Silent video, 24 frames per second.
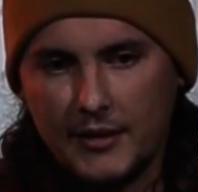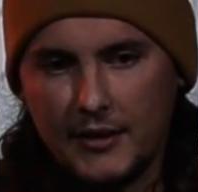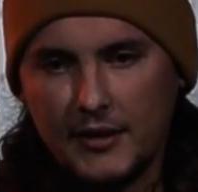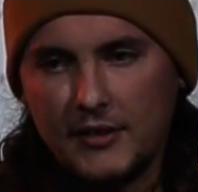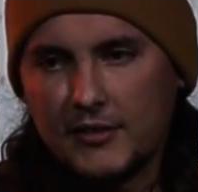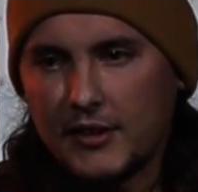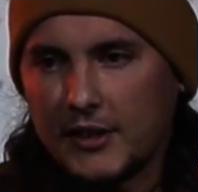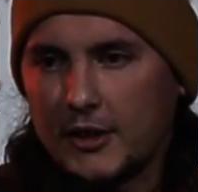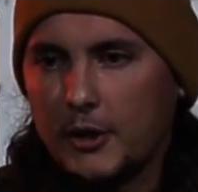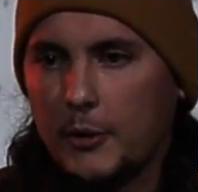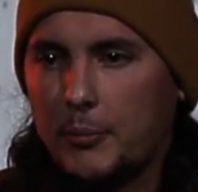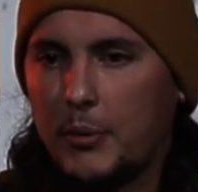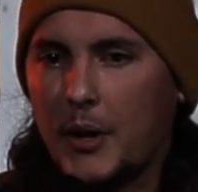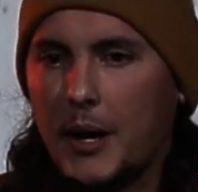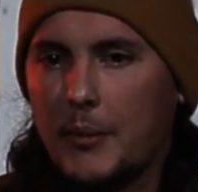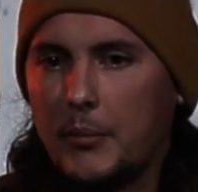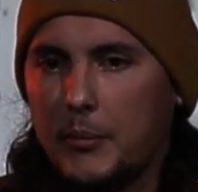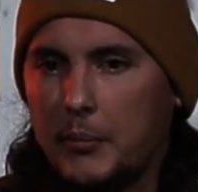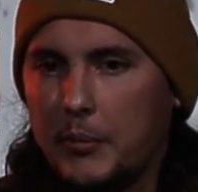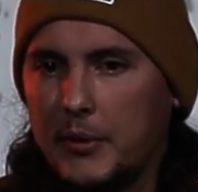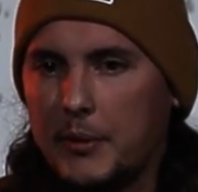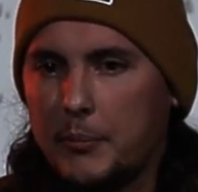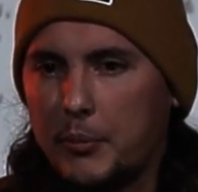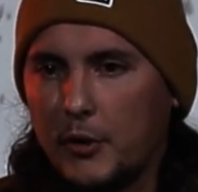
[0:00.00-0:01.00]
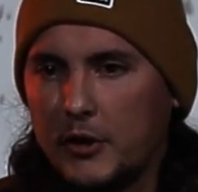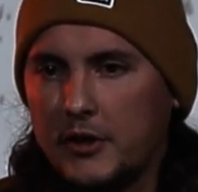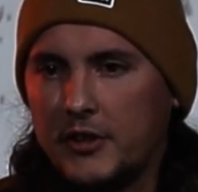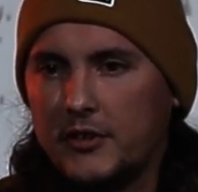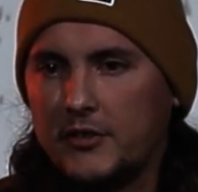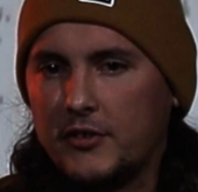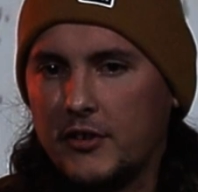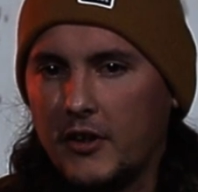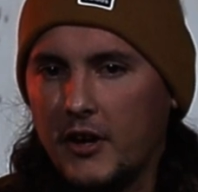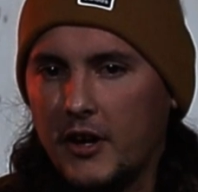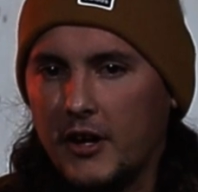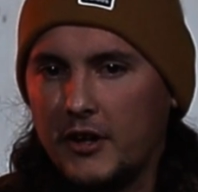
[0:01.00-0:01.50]
He's like, you're probably pretty
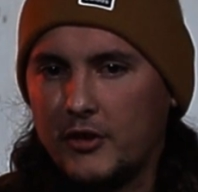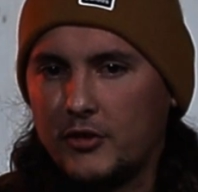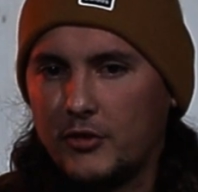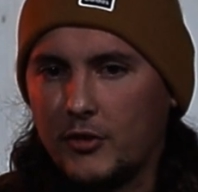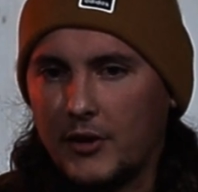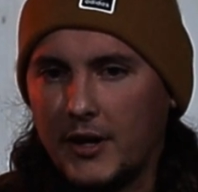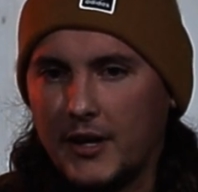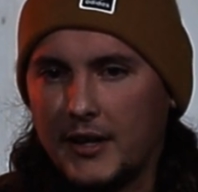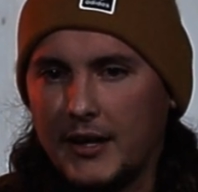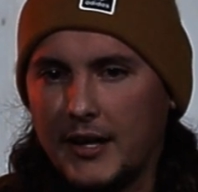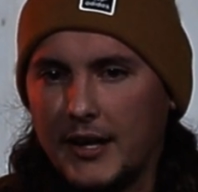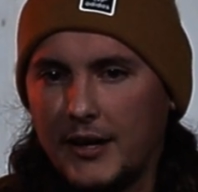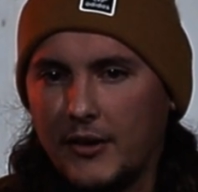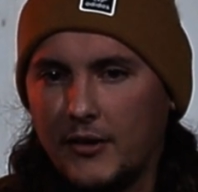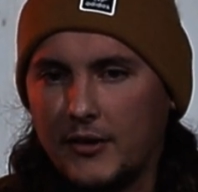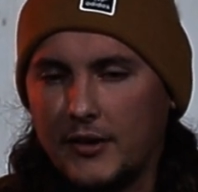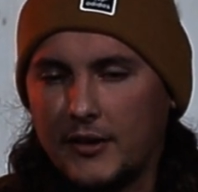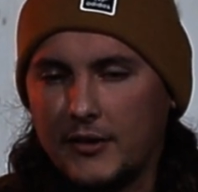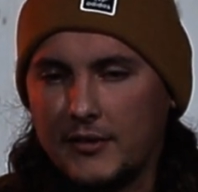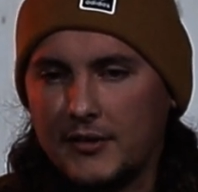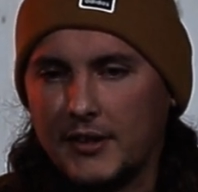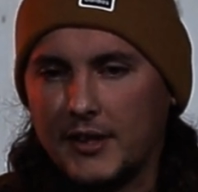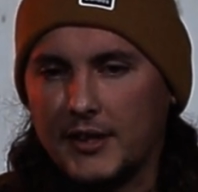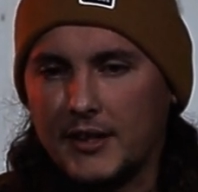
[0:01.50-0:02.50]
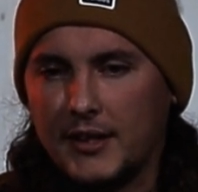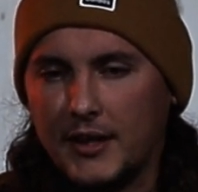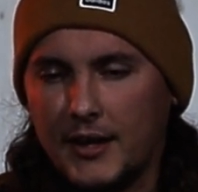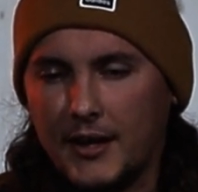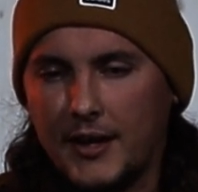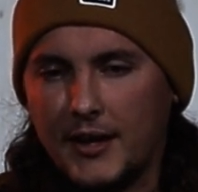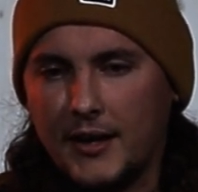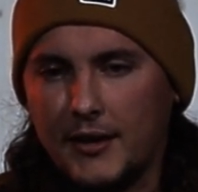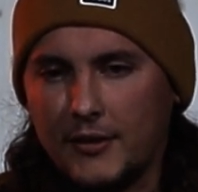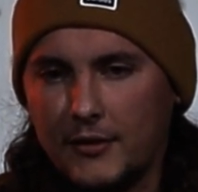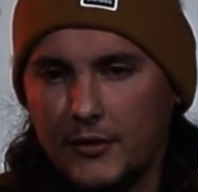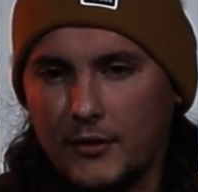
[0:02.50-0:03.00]
sloshed right now. And I was like,
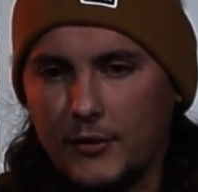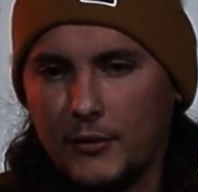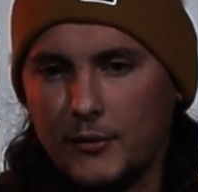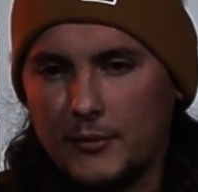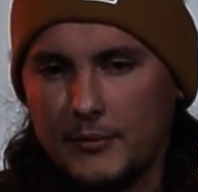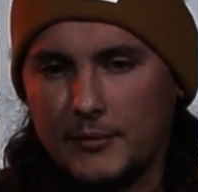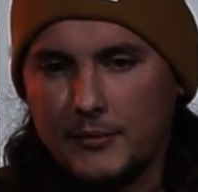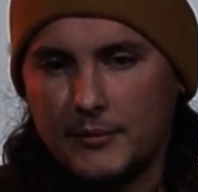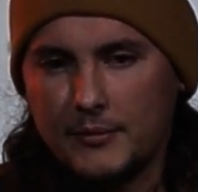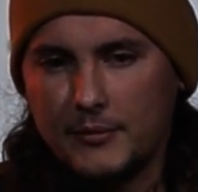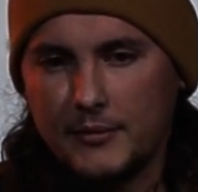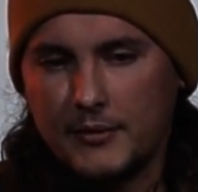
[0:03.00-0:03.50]
yeah, dude.